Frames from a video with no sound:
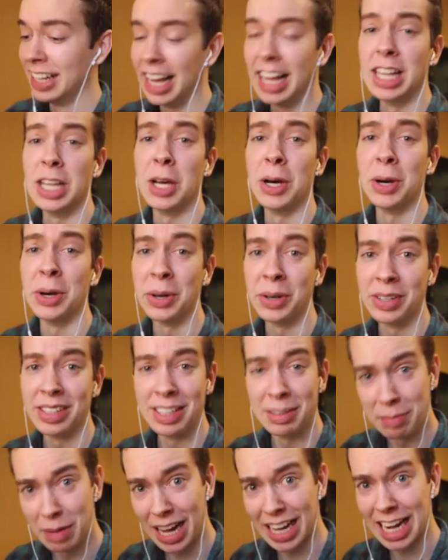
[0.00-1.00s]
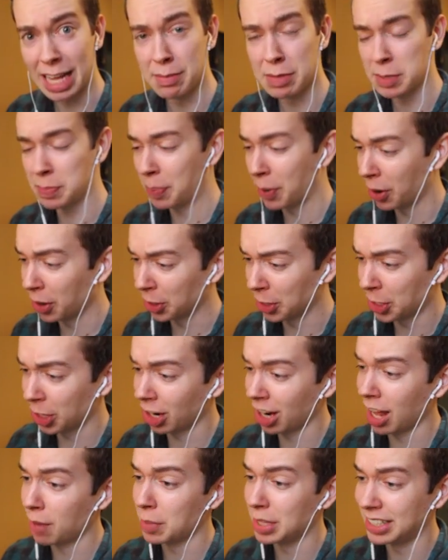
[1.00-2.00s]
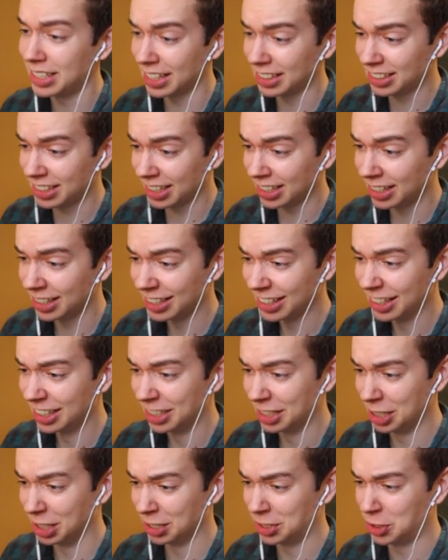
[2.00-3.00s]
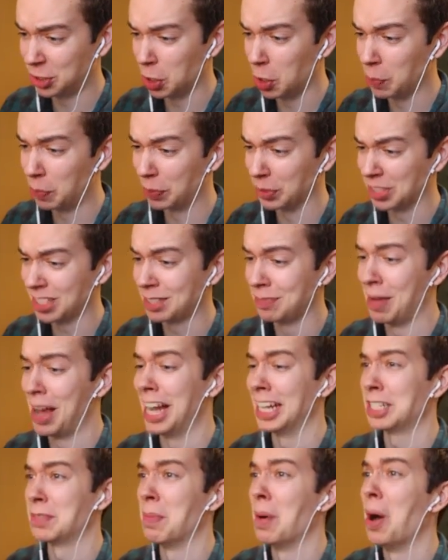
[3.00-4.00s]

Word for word: Hello, my name is Parker and I'm addicted to Super Smash